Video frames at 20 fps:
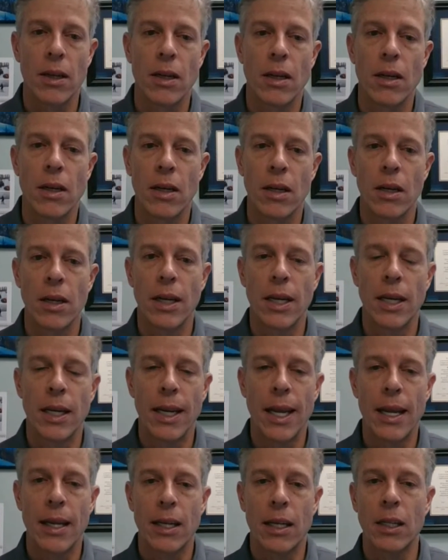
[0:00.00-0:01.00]
Uh,
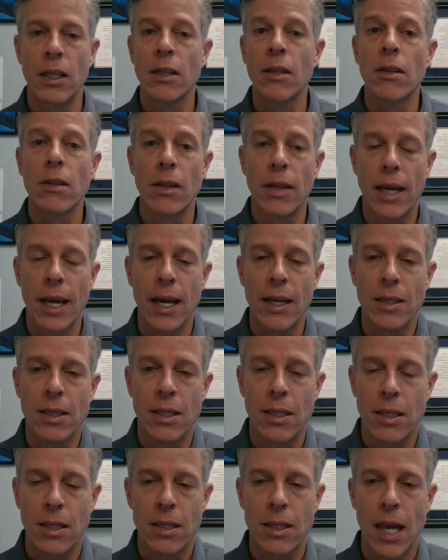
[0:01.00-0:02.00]
it clearly
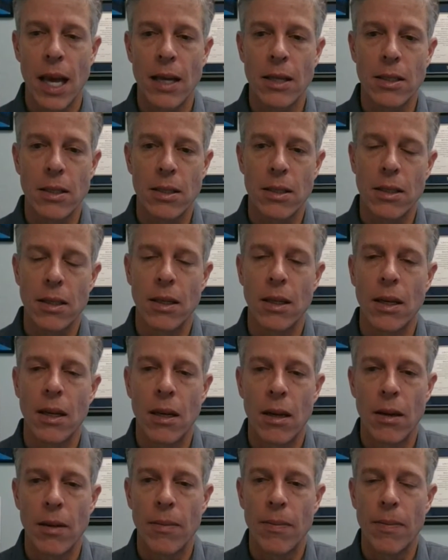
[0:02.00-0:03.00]
has success
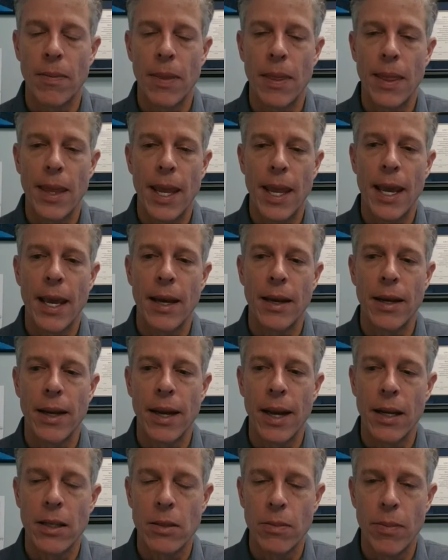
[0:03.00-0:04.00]
um, and
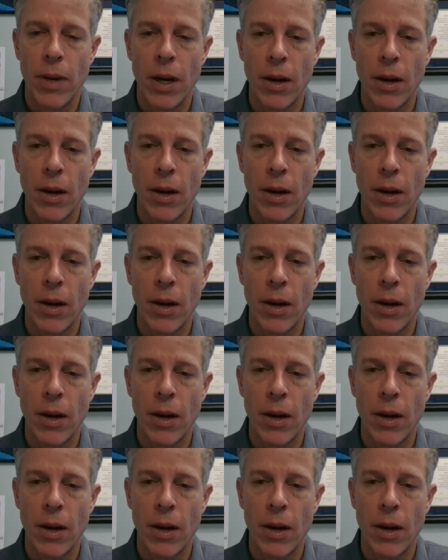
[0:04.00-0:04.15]
it has